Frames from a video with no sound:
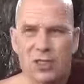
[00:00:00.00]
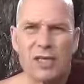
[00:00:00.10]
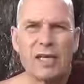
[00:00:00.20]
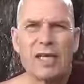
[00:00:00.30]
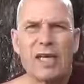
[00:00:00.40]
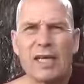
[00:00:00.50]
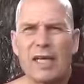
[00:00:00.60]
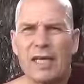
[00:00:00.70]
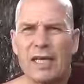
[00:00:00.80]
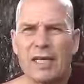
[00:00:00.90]

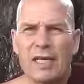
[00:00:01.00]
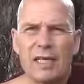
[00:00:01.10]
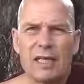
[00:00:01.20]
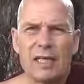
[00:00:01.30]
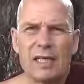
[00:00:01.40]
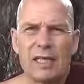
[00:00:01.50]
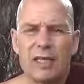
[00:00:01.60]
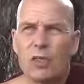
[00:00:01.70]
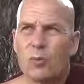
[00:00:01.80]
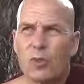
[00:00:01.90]
uh,
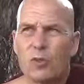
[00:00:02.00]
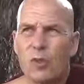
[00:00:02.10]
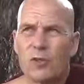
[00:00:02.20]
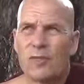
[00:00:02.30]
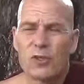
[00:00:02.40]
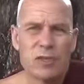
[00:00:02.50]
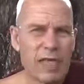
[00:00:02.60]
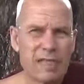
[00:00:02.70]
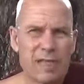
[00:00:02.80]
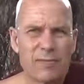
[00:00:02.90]
the Buddhist word for
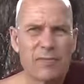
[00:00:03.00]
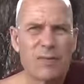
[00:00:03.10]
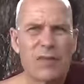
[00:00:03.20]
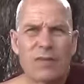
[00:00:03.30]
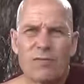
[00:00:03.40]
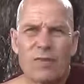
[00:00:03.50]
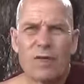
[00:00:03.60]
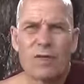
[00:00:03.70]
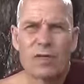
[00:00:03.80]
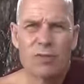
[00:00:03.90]
Satan,
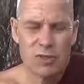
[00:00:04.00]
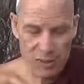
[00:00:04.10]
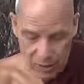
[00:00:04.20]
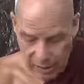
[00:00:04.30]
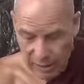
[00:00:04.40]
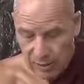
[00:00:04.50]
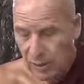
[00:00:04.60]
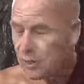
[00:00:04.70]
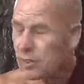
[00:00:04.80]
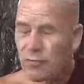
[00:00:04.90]
for the Christian Satan.
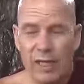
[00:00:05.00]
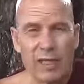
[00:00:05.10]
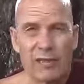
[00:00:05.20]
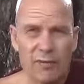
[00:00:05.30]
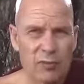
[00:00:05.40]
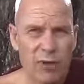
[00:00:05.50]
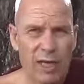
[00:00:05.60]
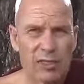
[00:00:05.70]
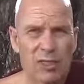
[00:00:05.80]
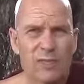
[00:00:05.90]
It's a real
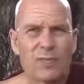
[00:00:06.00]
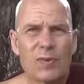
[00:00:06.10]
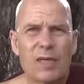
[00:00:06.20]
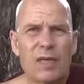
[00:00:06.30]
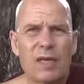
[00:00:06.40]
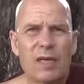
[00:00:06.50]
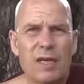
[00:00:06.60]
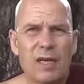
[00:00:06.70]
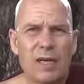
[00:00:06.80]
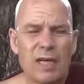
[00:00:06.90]
individuality,
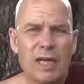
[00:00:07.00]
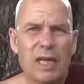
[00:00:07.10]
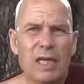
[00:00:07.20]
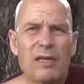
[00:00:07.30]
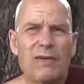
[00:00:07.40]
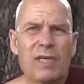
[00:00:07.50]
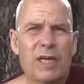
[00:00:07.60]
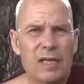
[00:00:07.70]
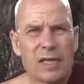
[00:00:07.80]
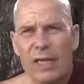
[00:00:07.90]
uh, living
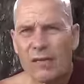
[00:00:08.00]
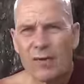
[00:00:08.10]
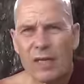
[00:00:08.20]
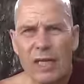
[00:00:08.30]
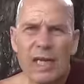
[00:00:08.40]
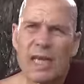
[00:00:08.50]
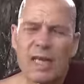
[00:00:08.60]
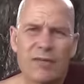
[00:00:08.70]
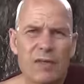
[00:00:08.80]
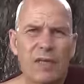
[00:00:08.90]
on level
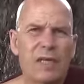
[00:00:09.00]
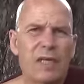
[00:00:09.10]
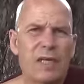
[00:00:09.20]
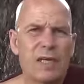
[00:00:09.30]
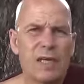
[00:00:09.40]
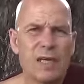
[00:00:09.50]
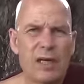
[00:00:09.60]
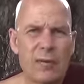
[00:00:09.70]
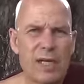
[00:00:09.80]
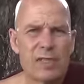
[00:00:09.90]
eleven, uh,
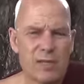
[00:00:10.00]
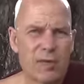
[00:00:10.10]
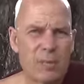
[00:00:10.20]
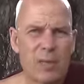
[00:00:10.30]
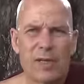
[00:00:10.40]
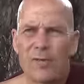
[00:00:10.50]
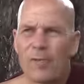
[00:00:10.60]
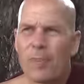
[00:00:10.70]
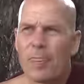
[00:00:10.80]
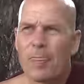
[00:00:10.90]
where he's a rebel.
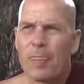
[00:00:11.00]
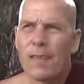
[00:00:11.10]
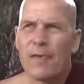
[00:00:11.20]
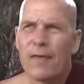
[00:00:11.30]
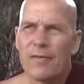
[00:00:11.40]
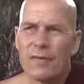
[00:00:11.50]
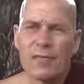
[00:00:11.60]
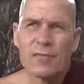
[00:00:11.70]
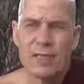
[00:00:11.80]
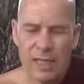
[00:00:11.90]
If
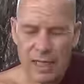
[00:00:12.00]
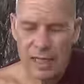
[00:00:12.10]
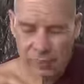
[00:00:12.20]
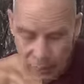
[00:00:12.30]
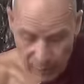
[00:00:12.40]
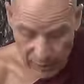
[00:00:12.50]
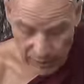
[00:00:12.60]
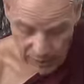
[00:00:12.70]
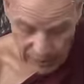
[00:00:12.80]
he's an evil one, they